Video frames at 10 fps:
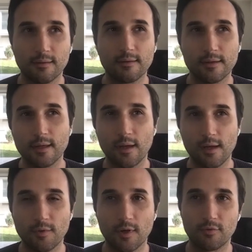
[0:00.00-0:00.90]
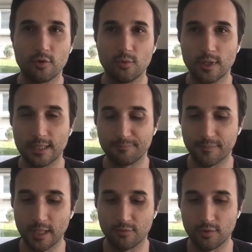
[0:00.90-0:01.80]
a, a few, um,
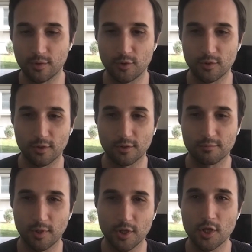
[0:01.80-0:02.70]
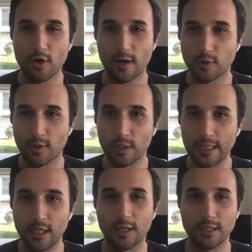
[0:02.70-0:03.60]
a few, a few, a year after I really
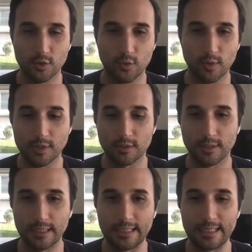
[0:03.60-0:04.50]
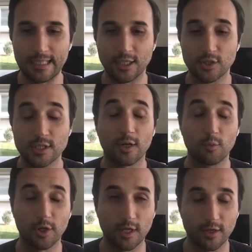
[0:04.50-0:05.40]
got into crypto and, and, and actually started
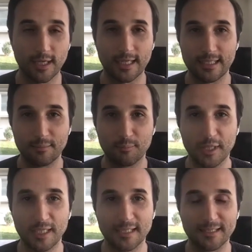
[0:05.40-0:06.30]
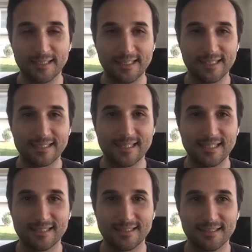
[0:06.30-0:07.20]
working on Arianee. But uh, I guess
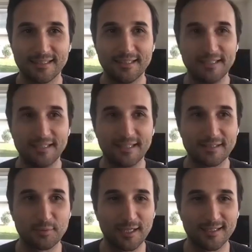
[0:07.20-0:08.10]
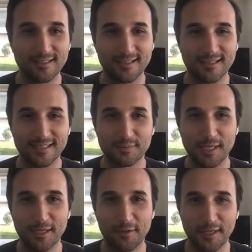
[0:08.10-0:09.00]
that's uh, that's when I'll, I'll,
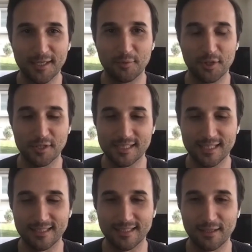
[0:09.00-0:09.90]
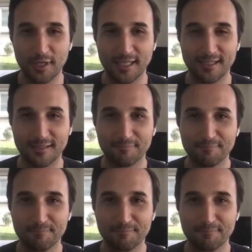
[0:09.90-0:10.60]
explain how Arianee works. That, that we'll get there.